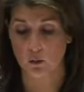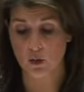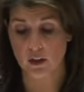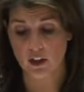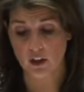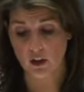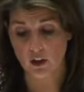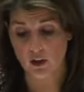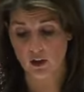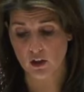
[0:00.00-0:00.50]
We
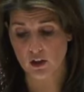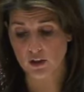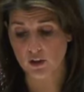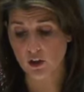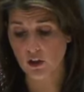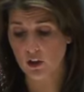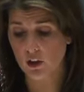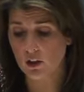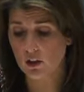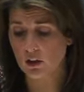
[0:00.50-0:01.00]
call
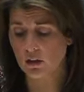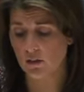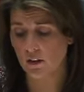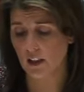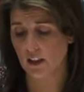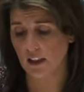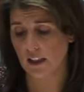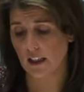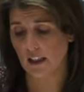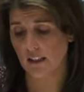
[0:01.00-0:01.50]
on all of
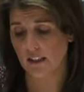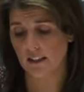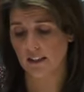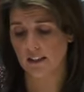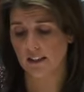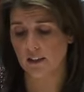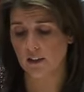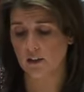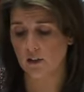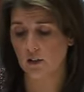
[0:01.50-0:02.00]
our
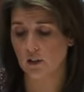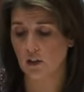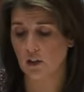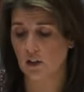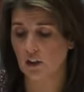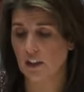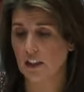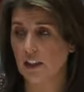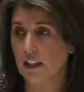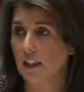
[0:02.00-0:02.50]
colleagues in the
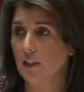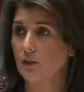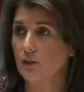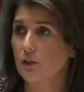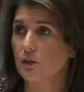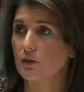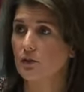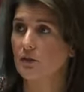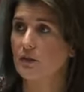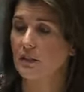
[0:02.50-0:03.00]
Security
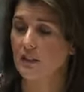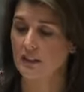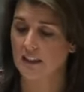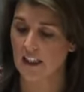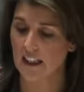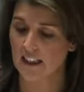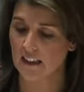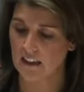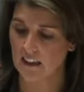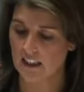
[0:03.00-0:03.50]
Council to
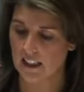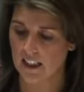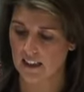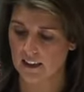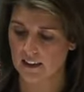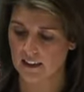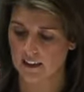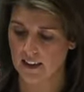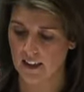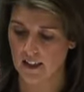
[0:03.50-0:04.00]
take the
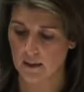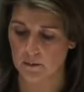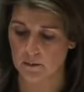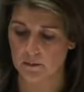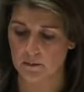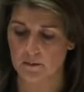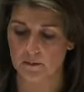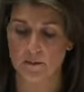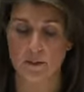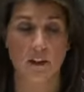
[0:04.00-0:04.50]
next step,
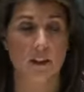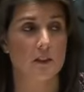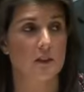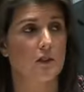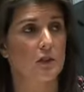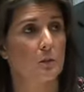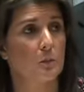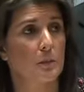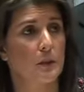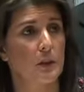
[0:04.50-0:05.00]

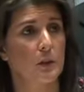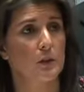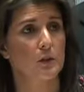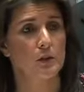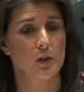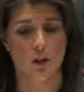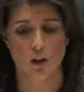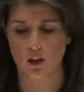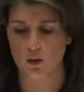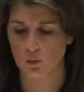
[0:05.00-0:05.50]
to
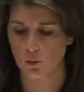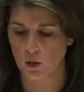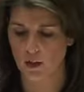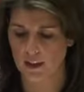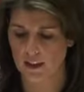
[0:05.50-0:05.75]
build on